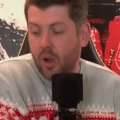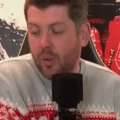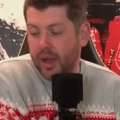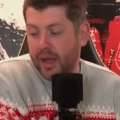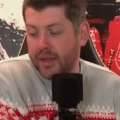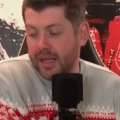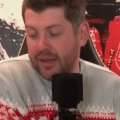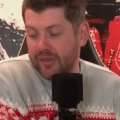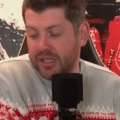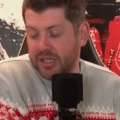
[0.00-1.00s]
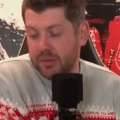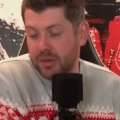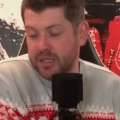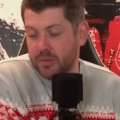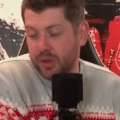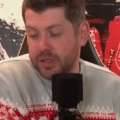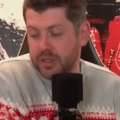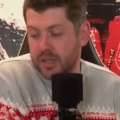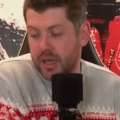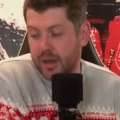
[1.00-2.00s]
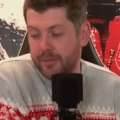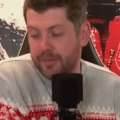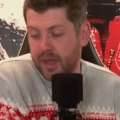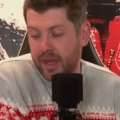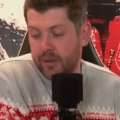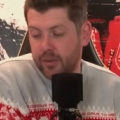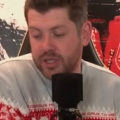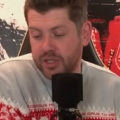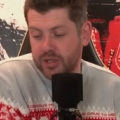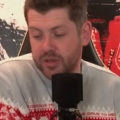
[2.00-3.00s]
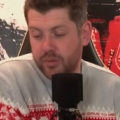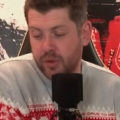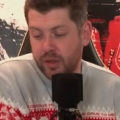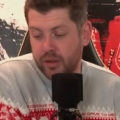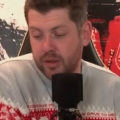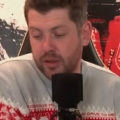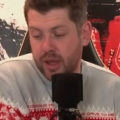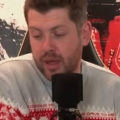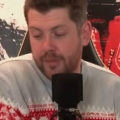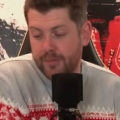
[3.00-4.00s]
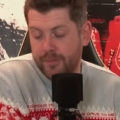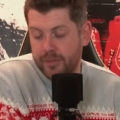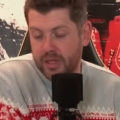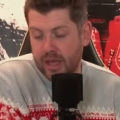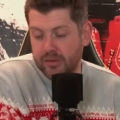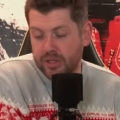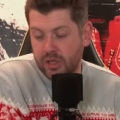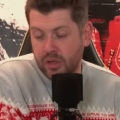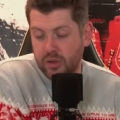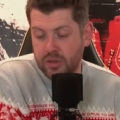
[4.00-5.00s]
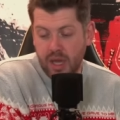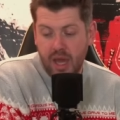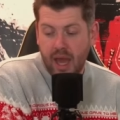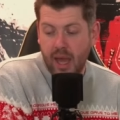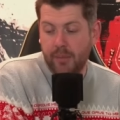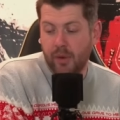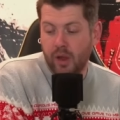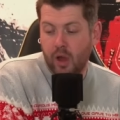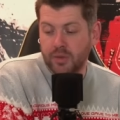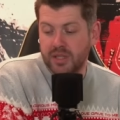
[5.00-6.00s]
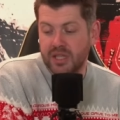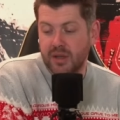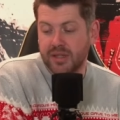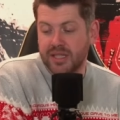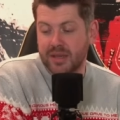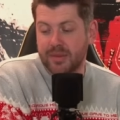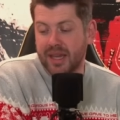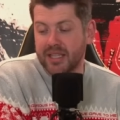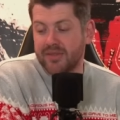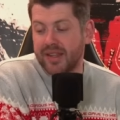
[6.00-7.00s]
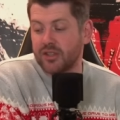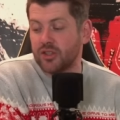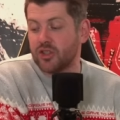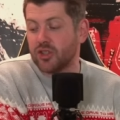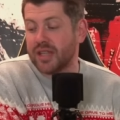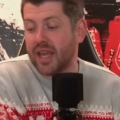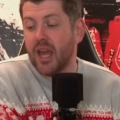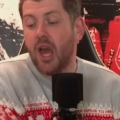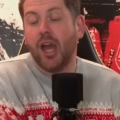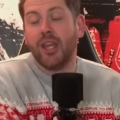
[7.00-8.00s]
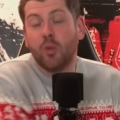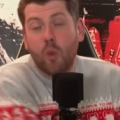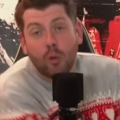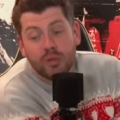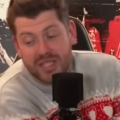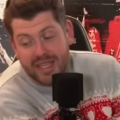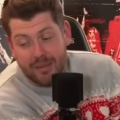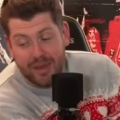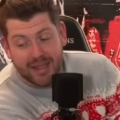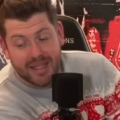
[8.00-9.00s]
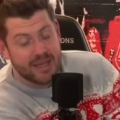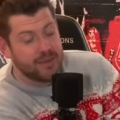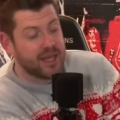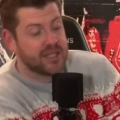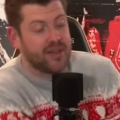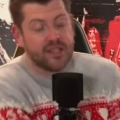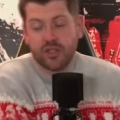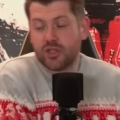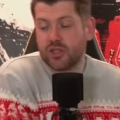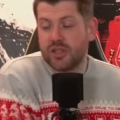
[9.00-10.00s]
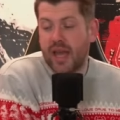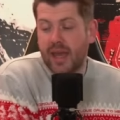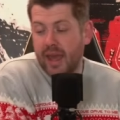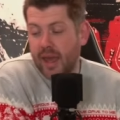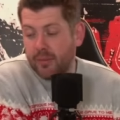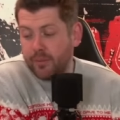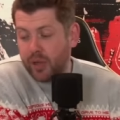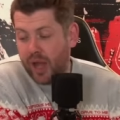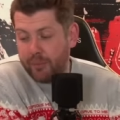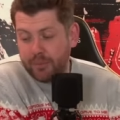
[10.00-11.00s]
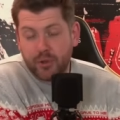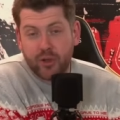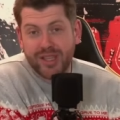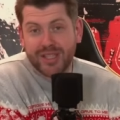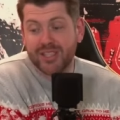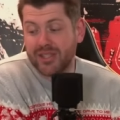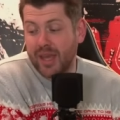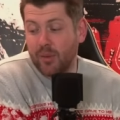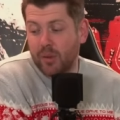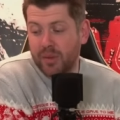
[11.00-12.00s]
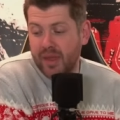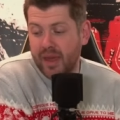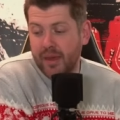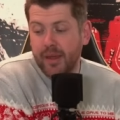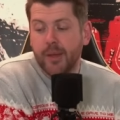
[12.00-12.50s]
Oh, Neve actually makes a point here, which I just need to point out to use. Hi Paul, hope to see you at the Simicast event on Sunday. You won't see me at the Simicast event on Sunday, but Chris and Steve will be there.